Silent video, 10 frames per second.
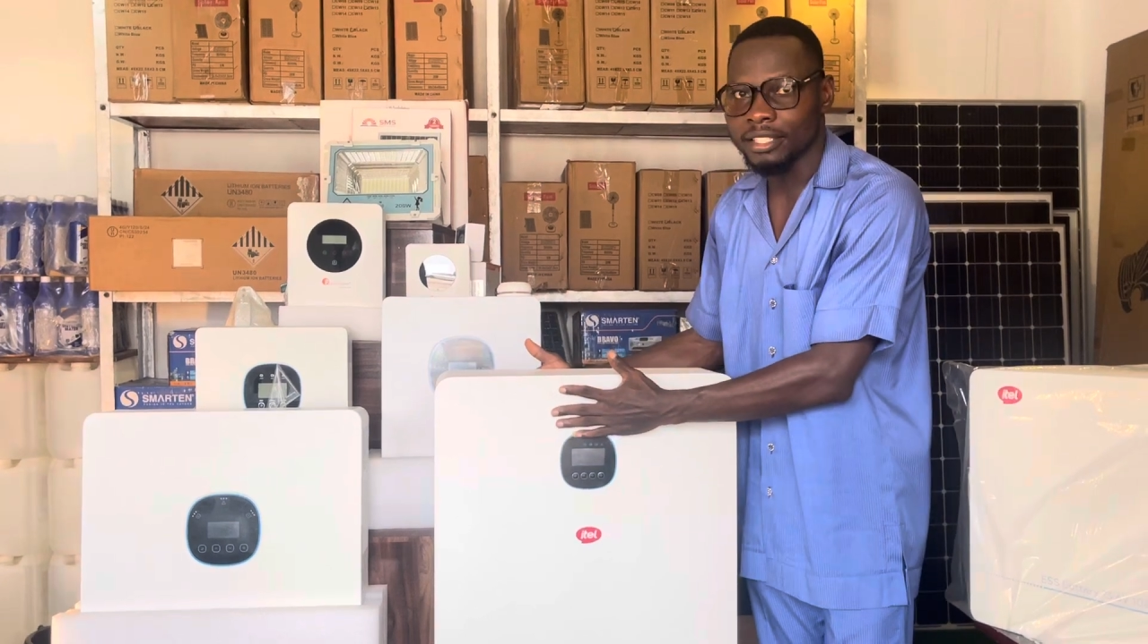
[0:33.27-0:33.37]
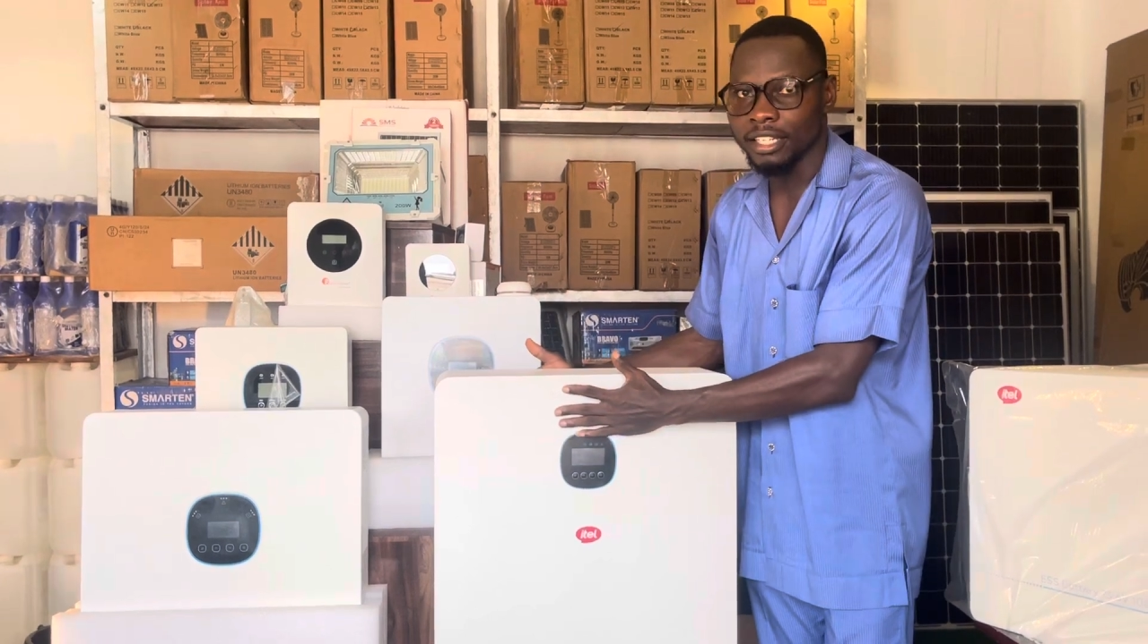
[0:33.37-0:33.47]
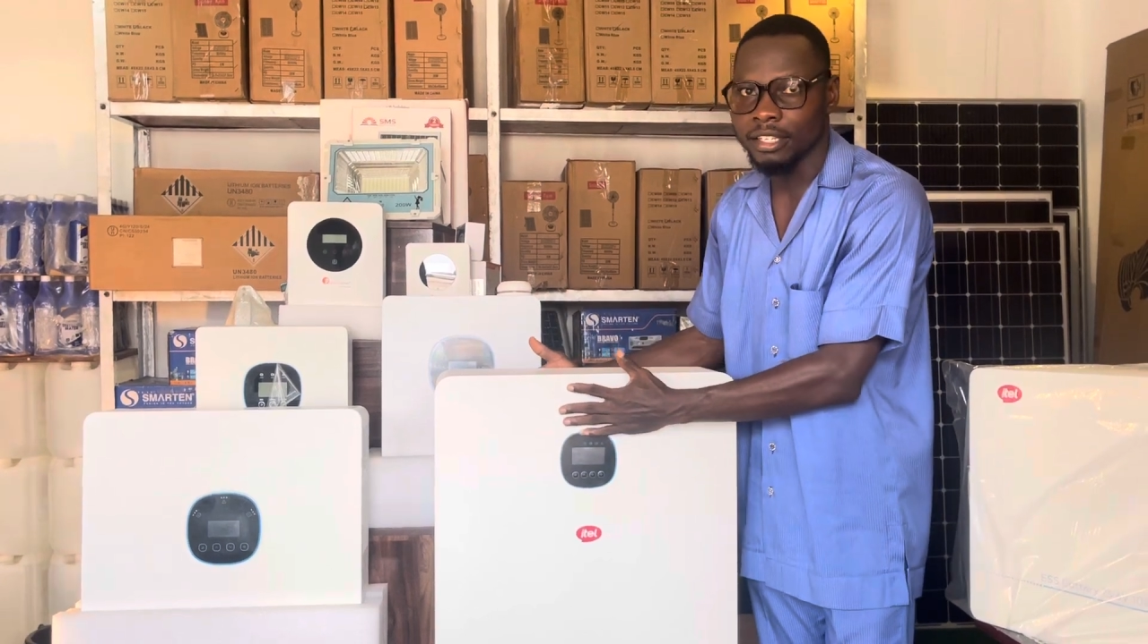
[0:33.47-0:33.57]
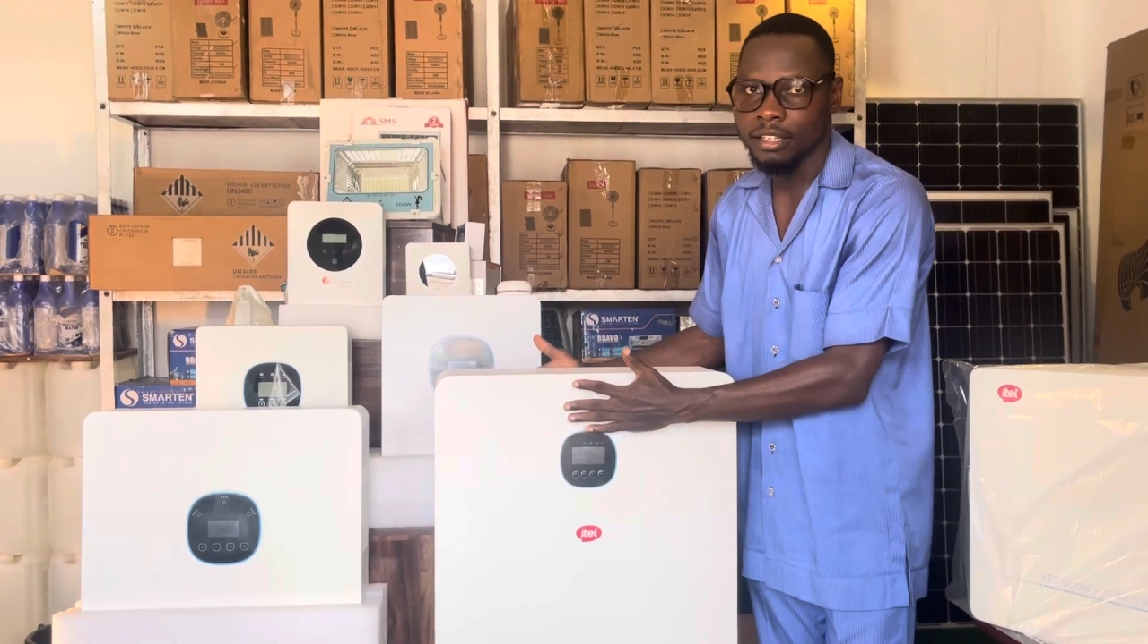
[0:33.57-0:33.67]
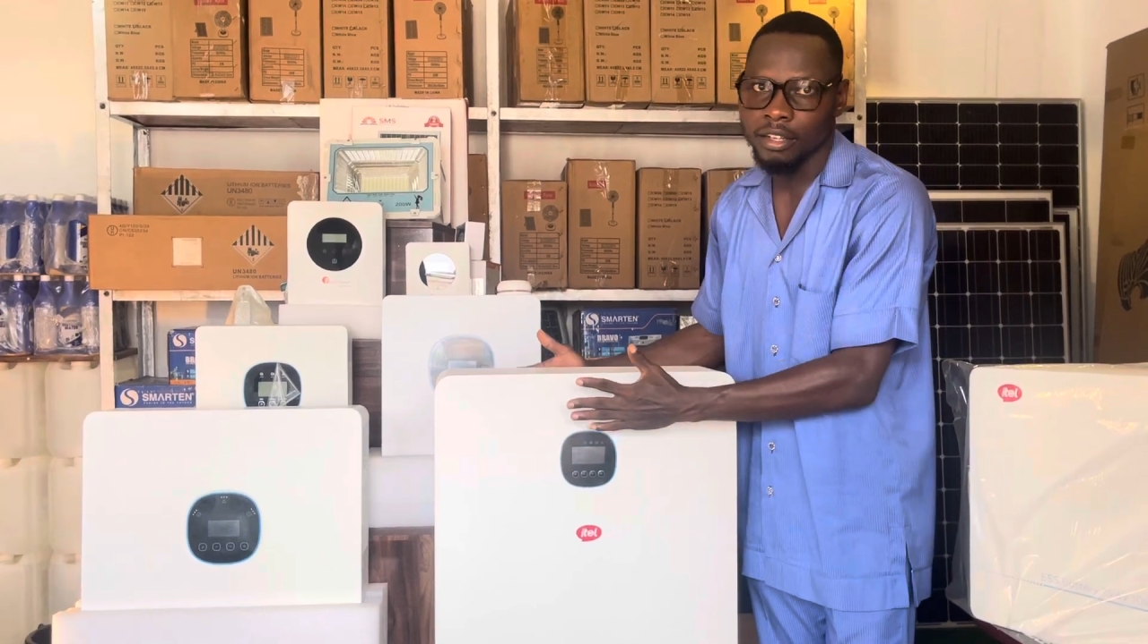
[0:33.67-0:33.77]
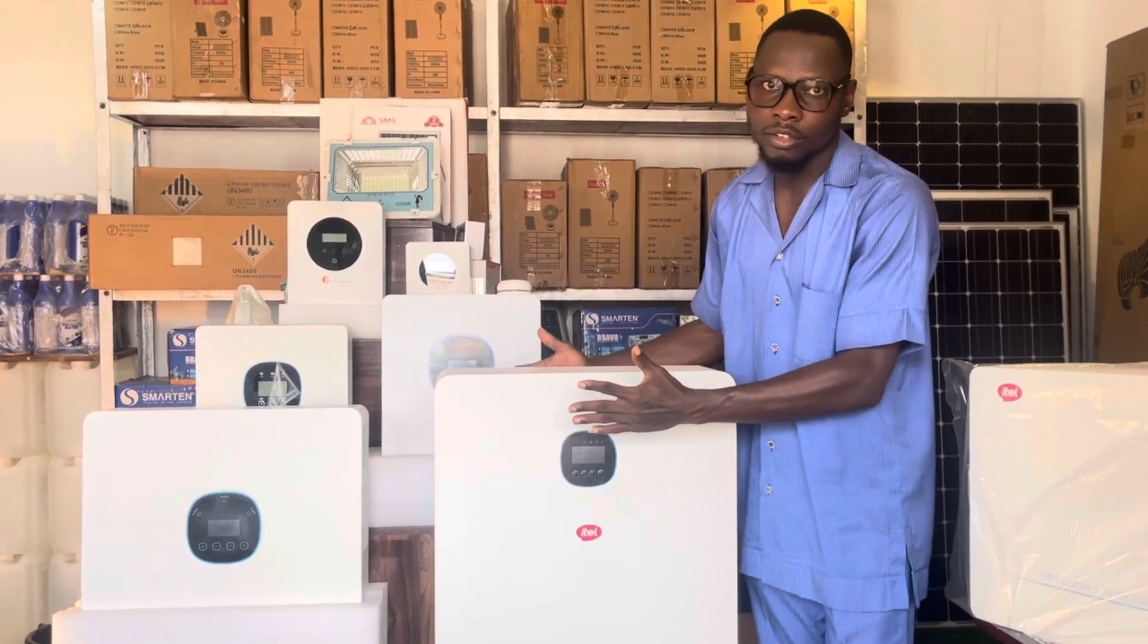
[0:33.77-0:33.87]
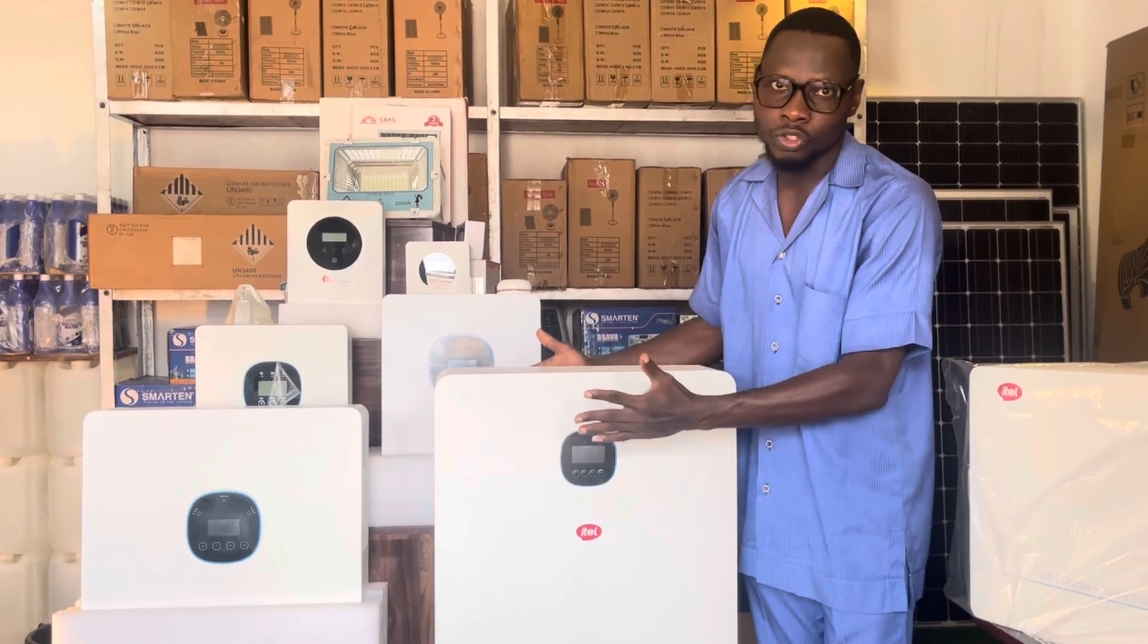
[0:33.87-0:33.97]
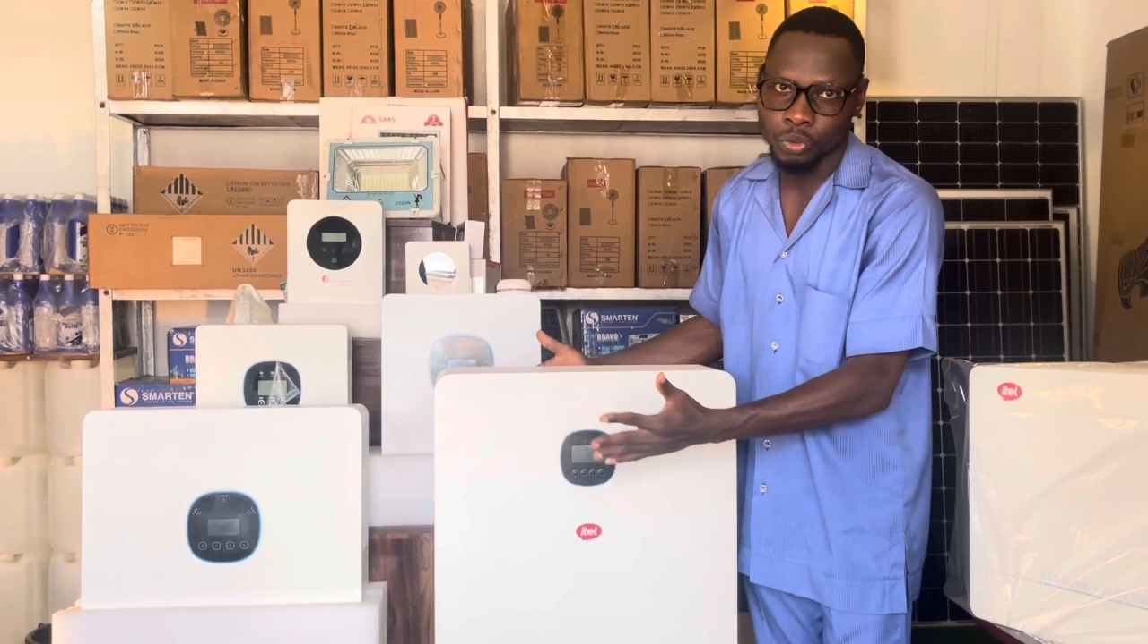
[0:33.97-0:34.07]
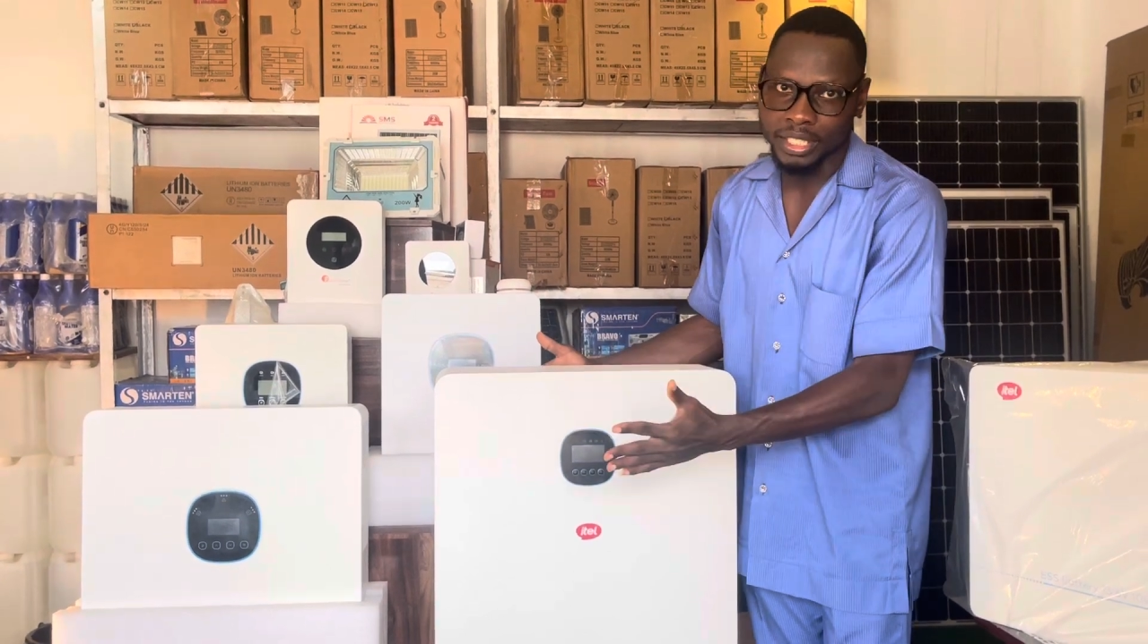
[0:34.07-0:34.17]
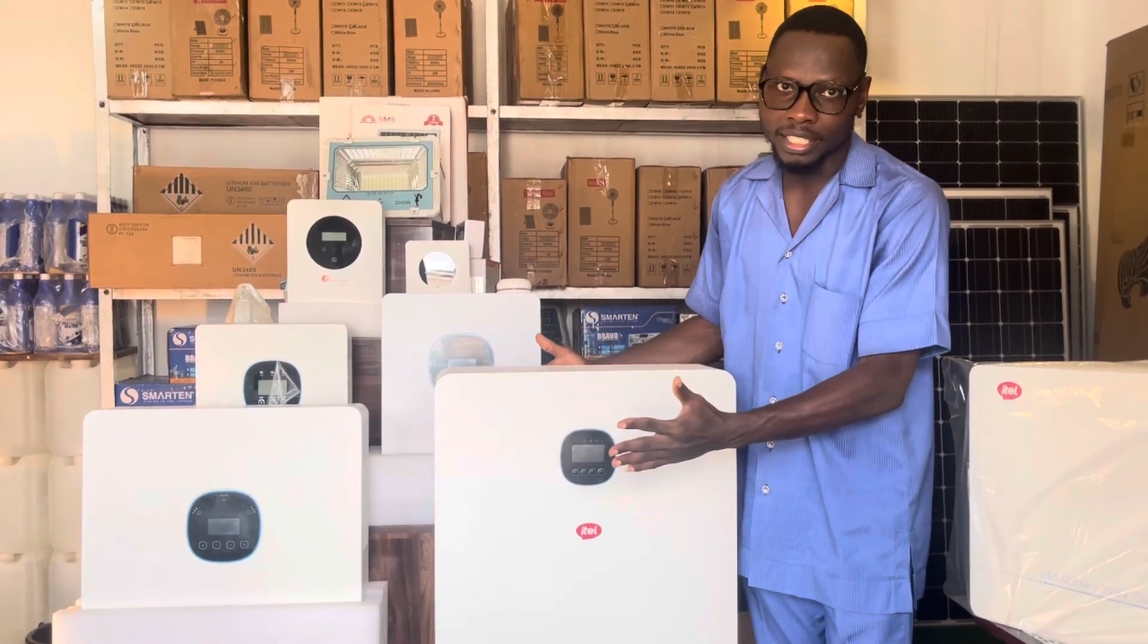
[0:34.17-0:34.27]
thing
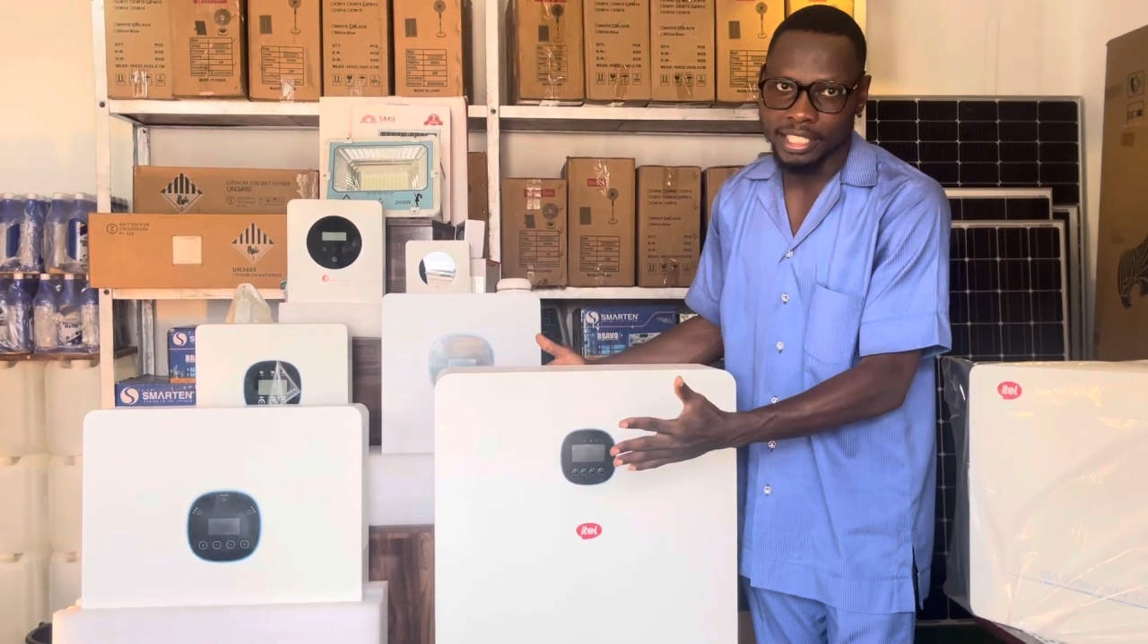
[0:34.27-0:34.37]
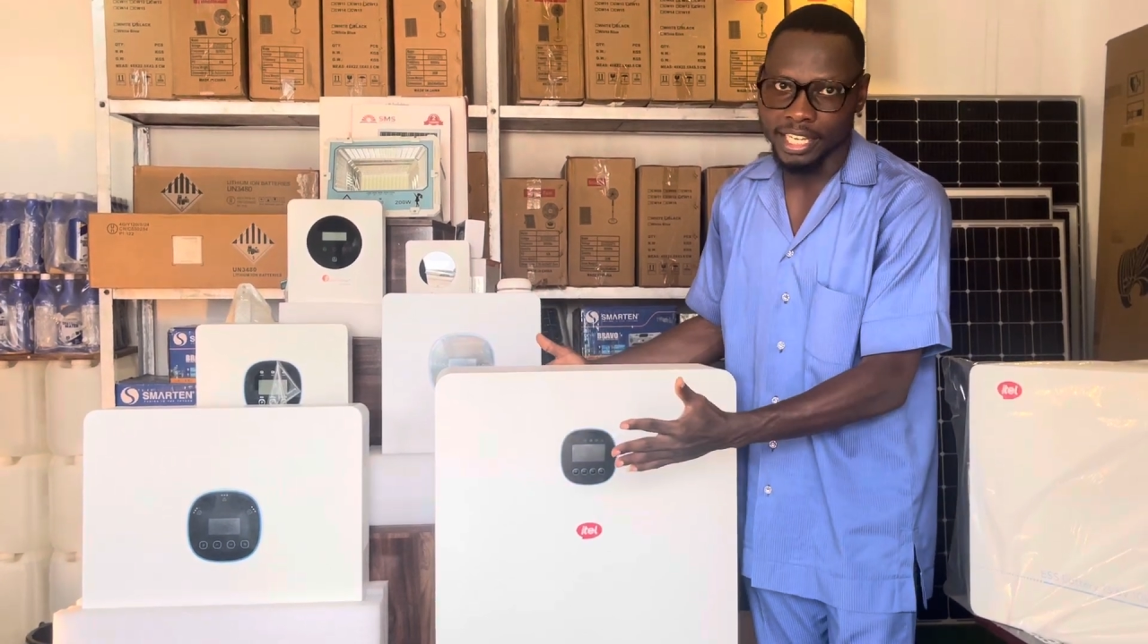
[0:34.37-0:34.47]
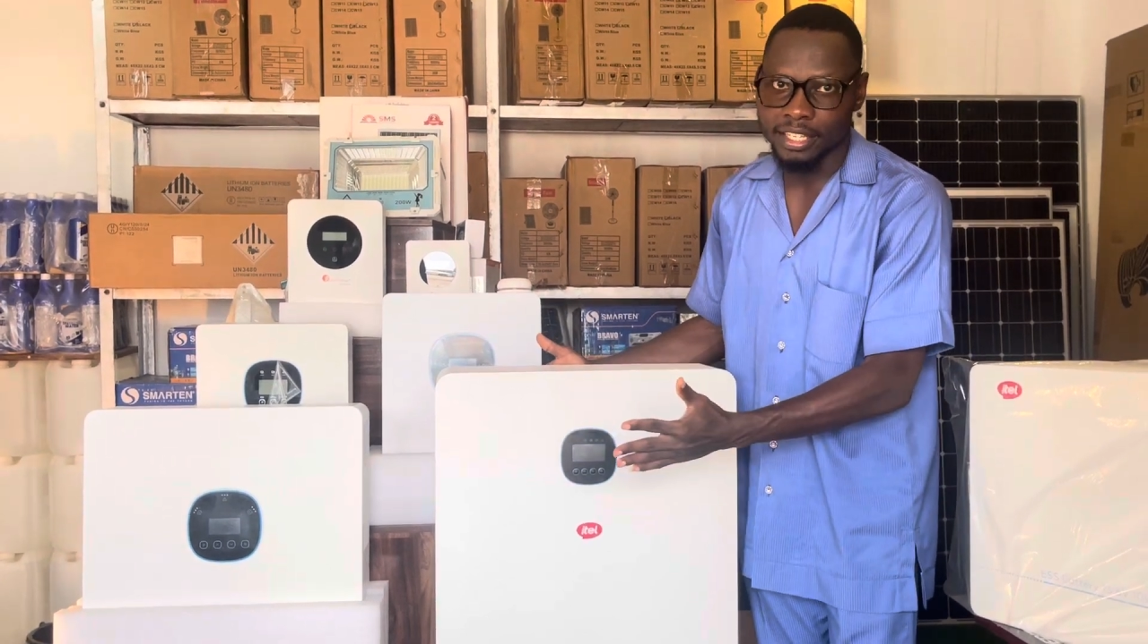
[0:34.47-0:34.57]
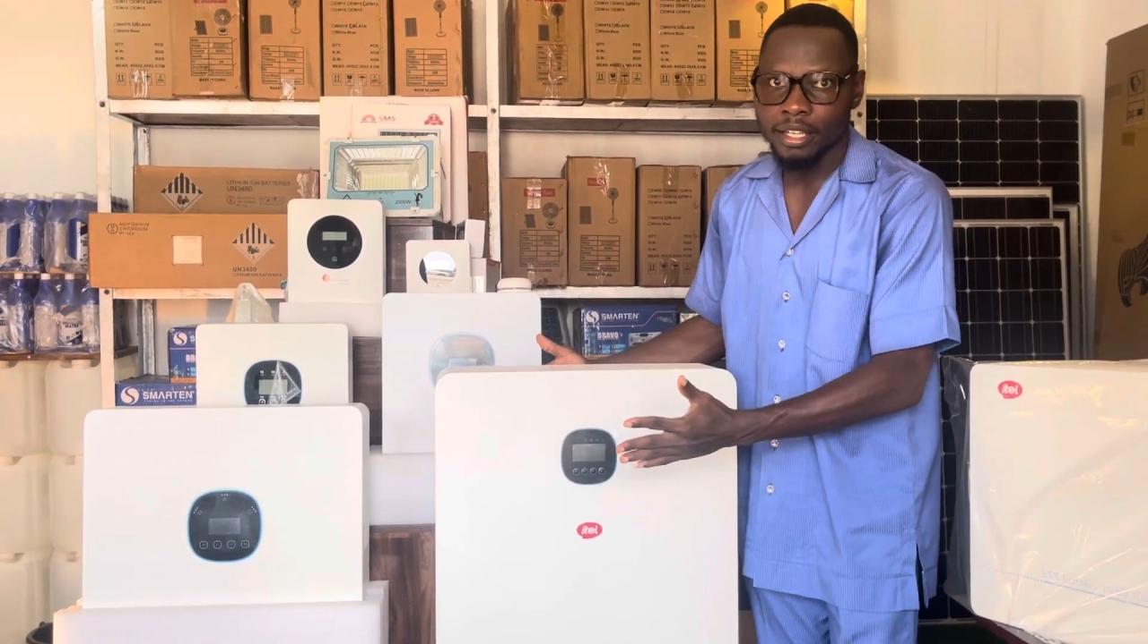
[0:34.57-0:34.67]
during the day.